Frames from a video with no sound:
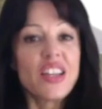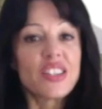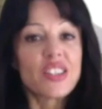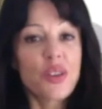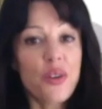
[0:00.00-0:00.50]

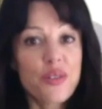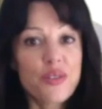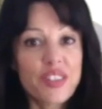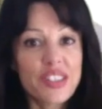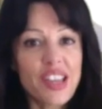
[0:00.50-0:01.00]
So
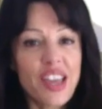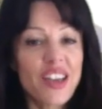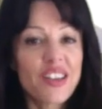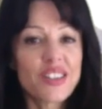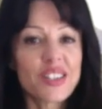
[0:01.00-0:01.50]
this
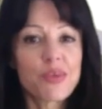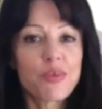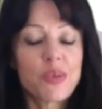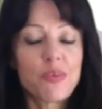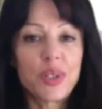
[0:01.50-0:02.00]
house
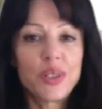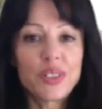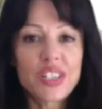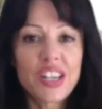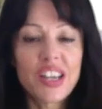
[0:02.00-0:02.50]
was built
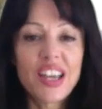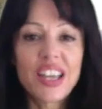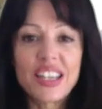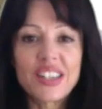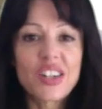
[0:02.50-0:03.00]

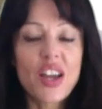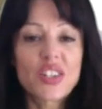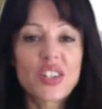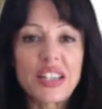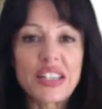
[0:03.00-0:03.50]
in
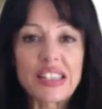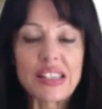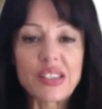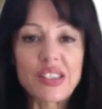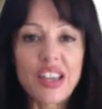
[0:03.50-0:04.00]

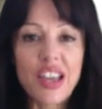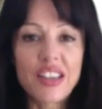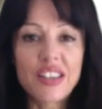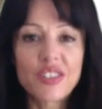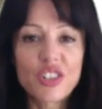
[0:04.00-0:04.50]

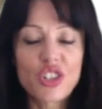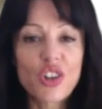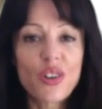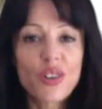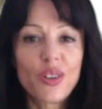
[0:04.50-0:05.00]
1968.
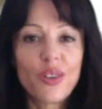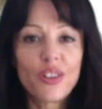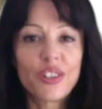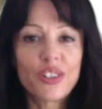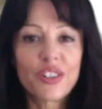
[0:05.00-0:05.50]
John
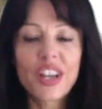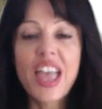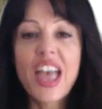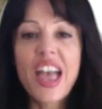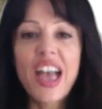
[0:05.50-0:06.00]
Lautner
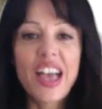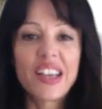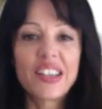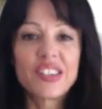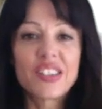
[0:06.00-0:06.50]

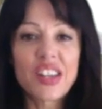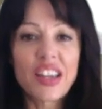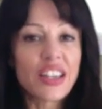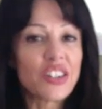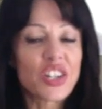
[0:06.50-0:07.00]
and
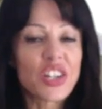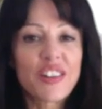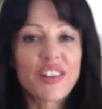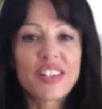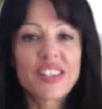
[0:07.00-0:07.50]

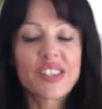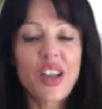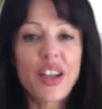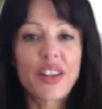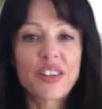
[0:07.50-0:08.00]
interior
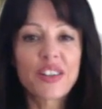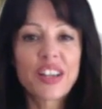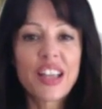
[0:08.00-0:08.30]
designer